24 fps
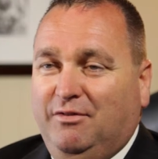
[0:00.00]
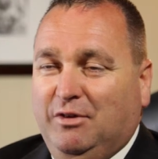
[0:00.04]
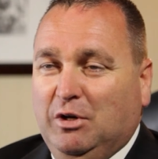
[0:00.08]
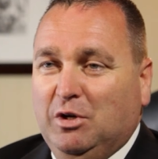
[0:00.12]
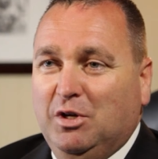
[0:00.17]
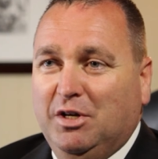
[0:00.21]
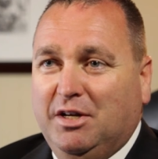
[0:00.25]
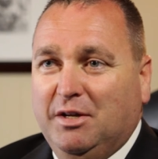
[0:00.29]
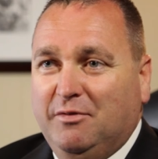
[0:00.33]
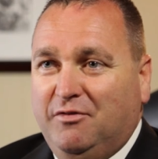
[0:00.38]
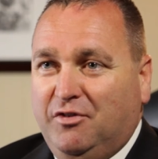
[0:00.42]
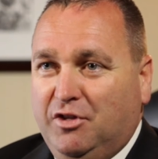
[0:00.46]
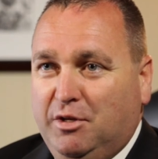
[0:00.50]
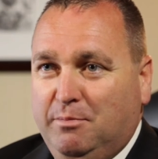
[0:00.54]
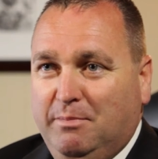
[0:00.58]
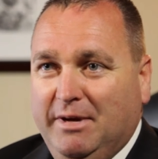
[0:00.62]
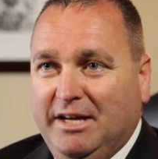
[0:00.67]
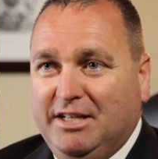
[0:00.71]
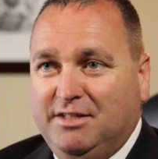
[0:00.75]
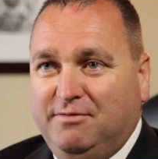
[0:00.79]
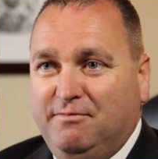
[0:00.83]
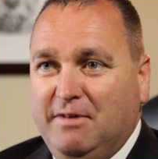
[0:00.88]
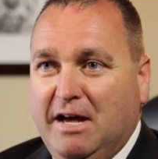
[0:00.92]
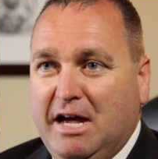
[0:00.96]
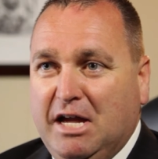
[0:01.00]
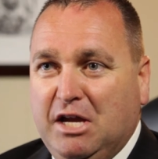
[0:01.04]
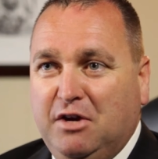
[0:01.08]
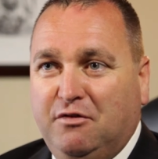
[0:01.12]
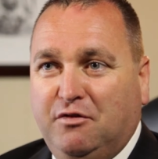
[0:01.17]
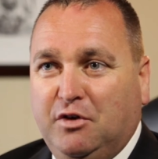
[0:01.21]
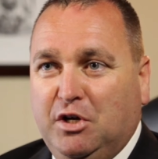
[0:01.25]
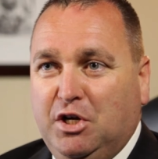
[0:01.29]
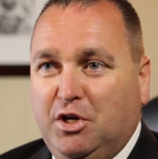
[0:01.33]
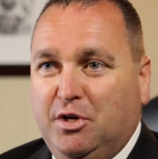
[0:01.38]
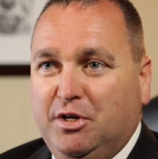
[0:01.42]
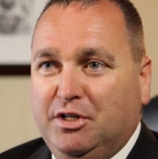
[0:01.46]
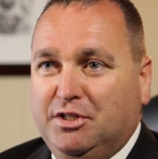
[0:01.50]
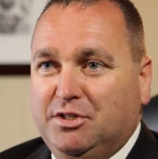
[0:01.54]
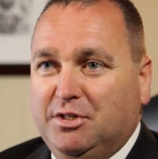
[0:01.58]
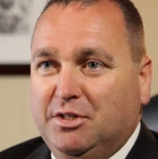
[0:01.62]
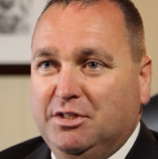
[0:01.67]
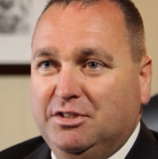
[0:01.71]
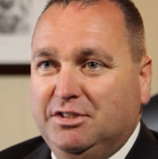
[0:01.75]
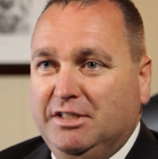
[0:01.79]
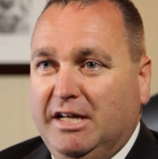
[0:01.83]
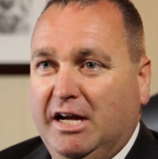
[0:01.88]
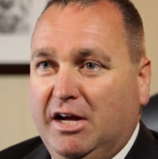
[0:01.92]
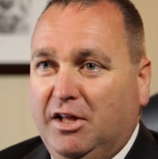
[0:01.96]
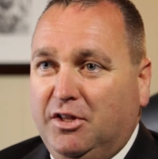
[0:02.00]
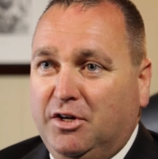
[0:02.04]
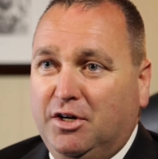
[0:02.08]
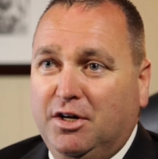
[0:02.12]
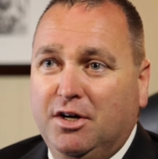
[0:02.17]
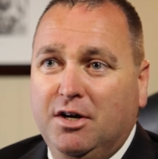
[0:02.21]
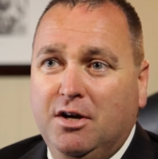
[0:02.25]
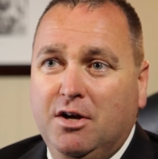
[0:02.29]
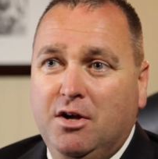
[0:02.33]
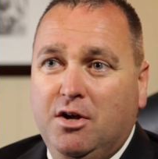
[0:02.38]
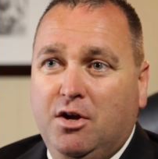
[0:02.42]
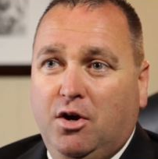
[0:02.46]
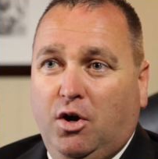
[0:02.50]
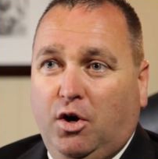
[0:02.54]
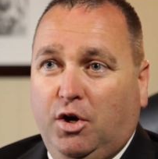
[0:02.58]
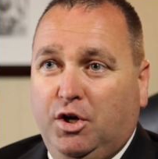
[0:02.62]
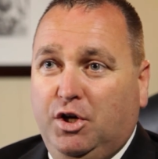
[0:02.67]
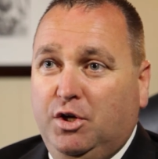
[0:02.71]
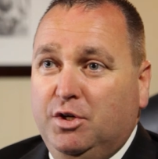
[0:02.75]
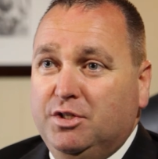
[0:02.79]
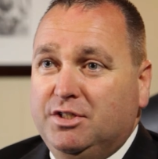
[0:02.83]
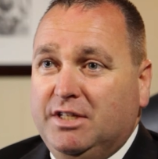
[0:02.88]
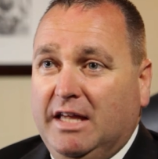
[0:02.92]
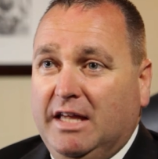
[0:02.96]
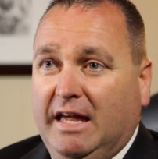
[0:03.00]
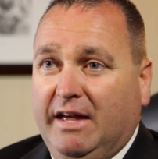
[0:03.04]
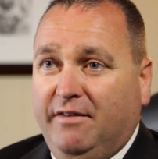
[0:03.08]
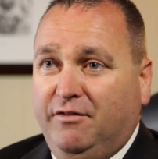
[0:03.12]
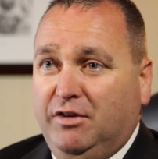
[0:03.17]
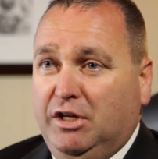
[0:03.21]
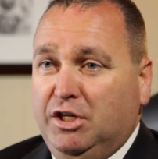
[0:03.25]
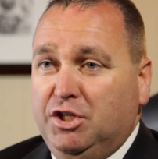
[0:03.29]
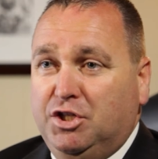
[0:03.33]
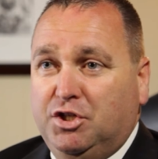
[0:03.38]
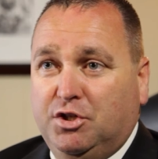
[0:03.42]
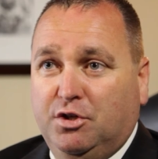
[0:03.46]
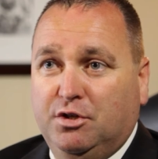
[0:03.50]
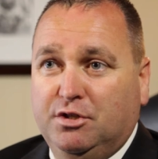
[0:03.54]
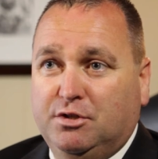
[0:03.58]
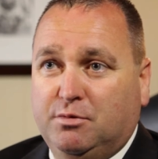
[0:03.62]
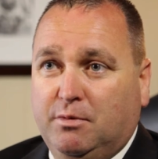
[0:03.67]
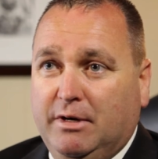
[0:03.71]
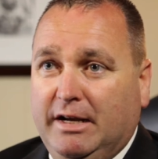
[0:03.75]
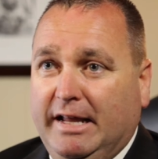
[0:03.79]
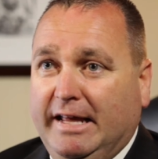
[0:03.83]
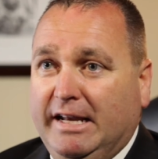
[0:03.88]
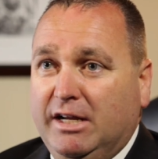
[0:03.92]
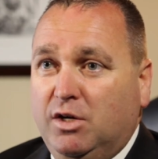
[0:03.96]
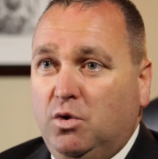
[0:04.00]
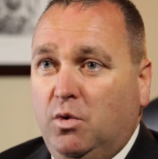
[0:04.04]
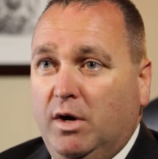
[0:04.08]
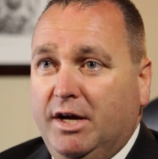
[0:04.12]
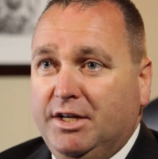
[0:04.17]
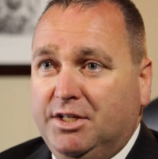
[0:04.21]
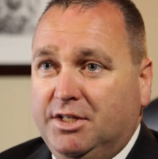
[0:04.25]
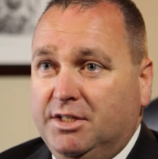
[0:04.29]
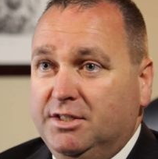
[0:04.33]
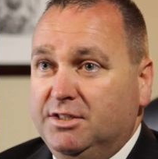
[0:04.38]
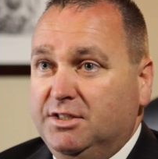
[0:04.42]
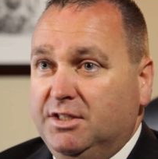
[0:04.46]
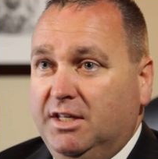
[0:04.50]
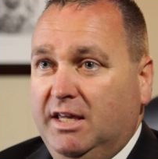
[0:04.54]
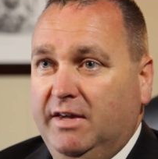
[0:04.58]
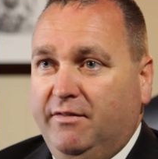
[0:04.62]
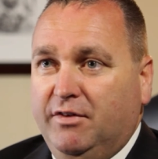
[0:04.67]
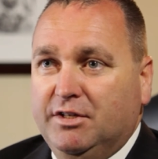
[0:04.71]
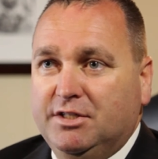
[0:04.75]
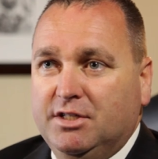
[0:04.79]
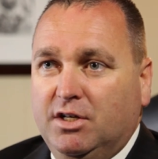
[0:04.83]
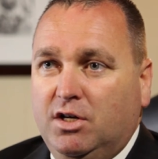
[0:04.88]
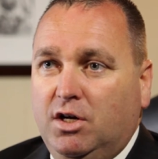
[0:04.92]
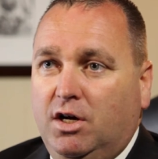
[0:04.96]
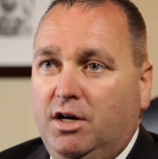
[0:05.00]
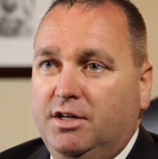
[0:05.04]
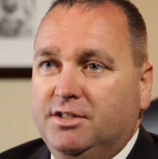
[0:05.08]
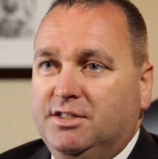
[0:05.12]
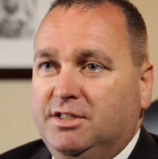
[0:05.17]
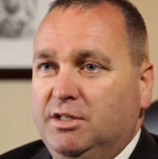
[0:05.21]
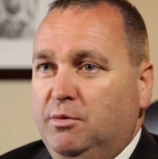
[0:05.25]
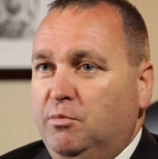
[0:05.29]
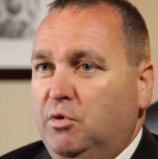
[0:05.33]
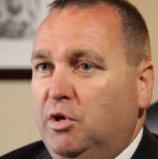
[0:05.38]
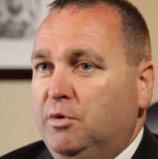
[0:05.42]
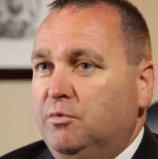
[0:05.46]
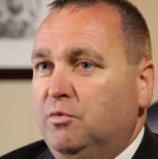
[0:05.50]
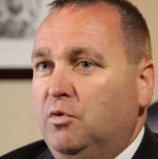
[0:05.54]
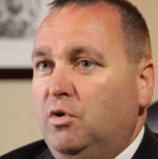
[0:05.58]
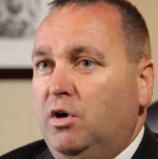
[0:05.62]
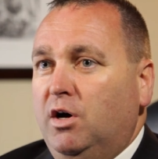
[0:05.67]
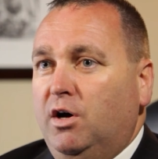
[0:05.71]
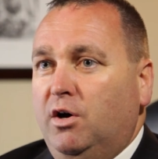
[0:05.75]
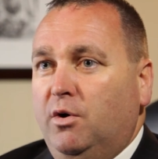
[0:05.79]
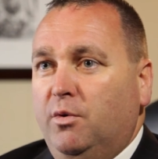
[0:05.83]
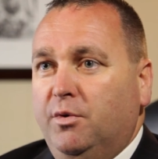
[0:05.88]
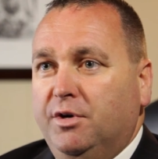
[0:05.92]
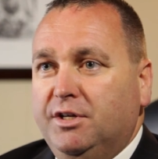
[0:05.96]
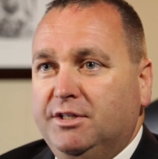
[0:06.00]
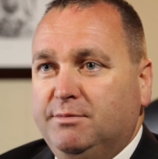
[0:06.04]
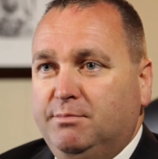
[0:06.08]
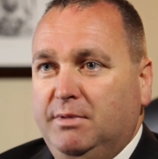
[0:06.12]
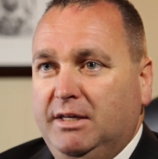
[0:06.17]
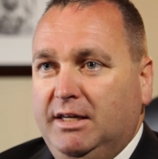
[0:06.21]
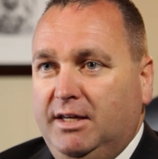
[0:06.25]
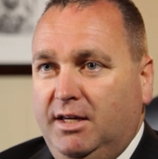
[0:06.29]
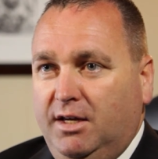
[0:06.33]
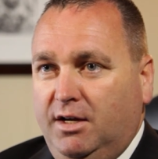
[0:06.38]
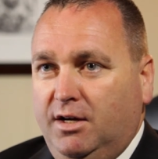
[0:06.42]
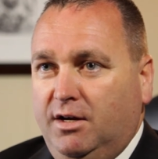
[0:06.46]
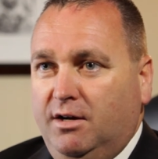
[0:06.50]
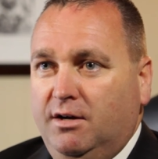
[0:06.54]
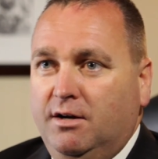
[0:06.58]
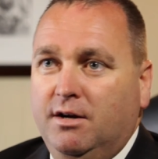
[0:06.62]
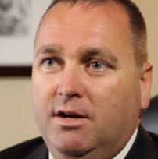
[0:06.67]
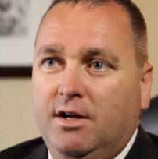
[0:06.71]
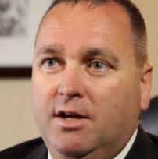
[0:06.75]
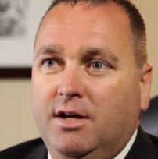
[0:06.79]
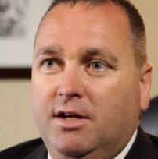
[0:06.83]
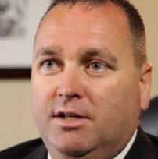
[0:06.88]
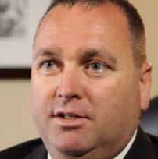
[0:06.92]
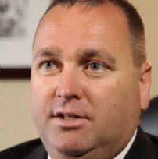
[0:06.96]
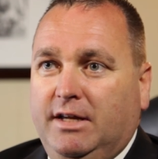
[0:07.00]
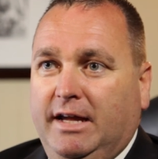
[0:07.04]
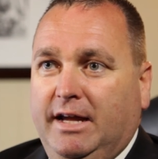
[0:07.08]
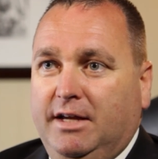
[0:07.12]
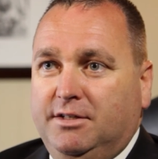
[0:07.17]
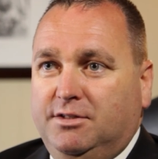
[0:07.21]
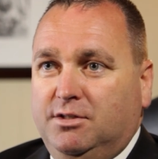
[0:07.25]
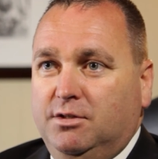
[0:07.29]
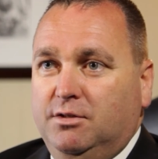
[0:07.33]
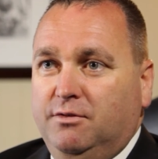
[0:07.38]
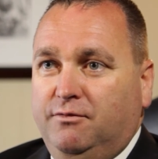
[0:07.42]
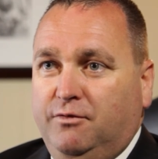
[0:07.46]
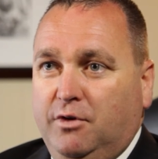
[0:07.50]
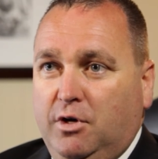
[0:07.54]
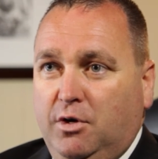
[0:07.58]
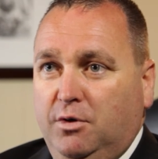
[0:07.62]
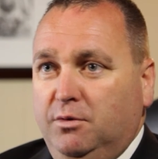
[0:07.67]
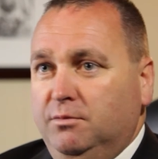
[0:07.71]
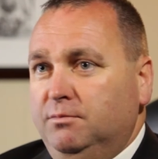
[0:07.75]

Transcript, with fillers: If you're looking for the best value for your insurance dollar, or you just have insurance related questions, give us a call. Someone will always be here to answer the phone,